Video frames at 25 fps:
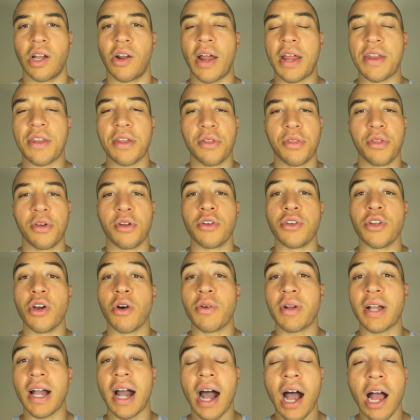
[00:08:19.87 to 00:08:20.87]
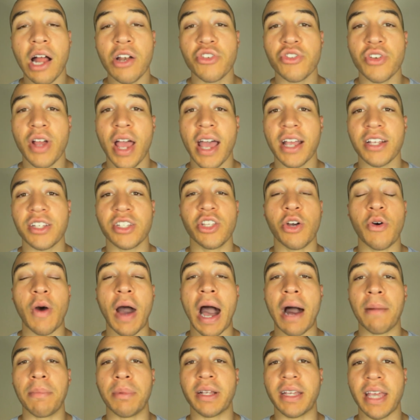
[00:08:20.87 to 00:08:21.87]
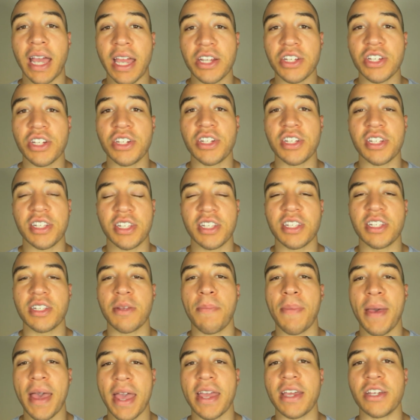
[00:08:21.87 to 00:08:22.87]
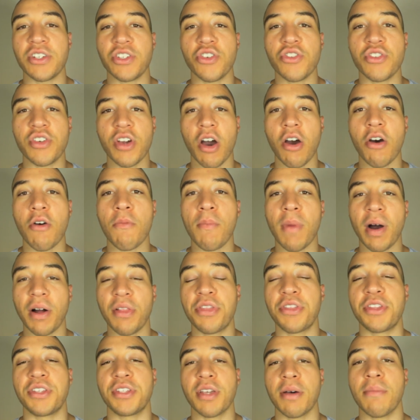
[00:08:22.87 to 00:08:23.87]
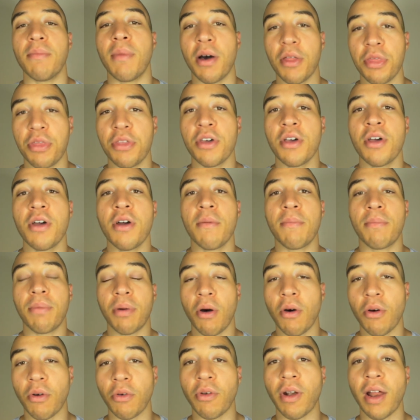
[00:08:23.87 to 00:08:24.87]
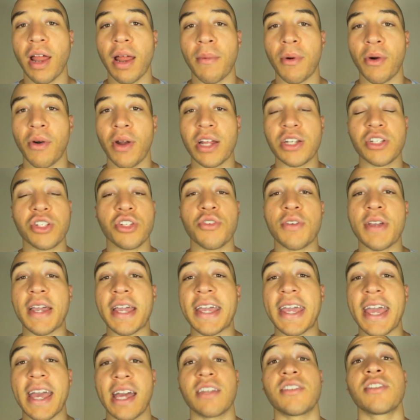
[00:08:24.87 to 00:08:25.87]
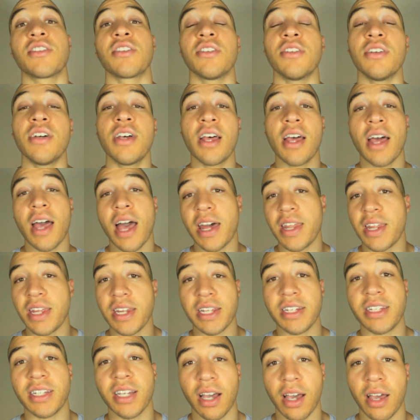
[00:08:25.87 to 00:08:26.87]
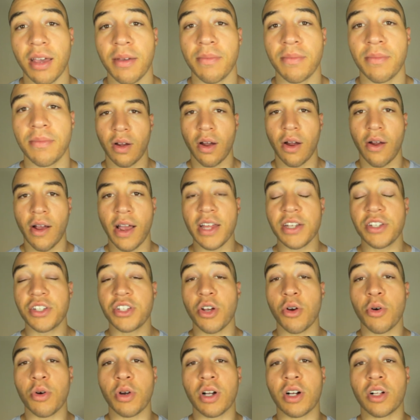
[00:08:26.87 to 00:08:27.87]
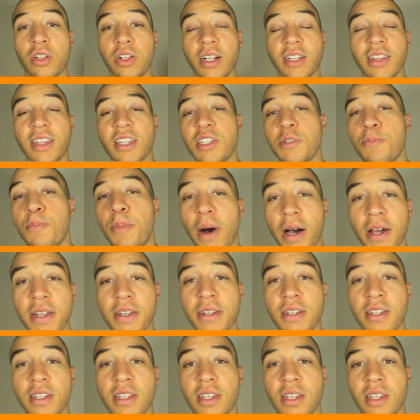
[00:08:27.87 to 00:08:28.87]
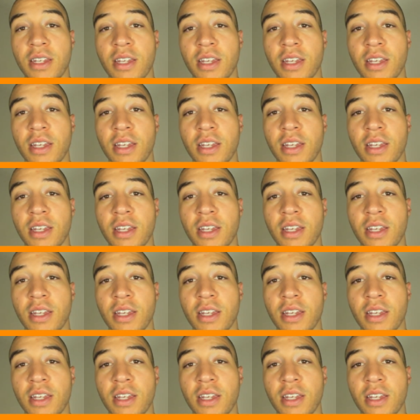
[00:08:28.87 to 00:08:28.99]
All right, now there are no contracts, no obligations. This is a pay-as-you-go month-to-month program, all right? So you can cancel at any time. All right, so click this button,